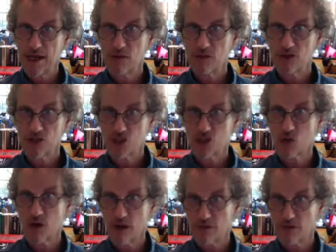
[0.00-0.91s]
It was the
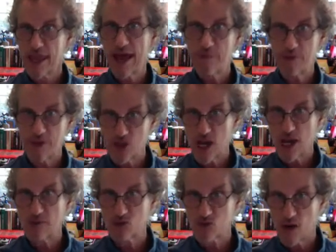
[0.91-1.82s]
story of Captain
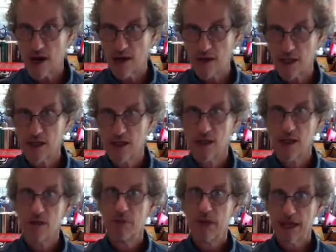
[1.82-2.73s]
James Riley
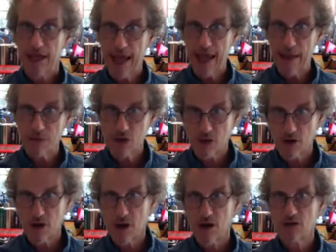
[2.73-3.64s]
being
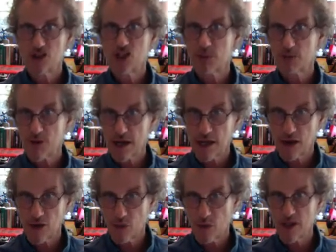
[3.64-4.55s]
captured,
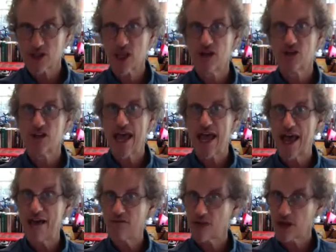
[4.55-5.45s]
shipwrecking on the west coast of
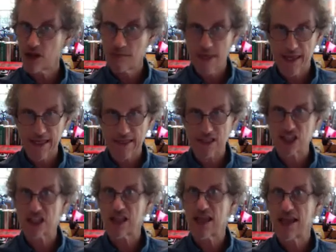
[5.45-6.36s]
Africa, being
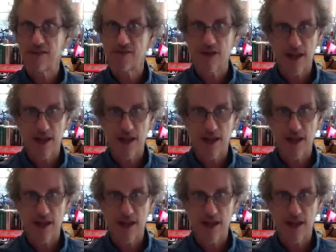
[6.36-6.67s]
enslaved.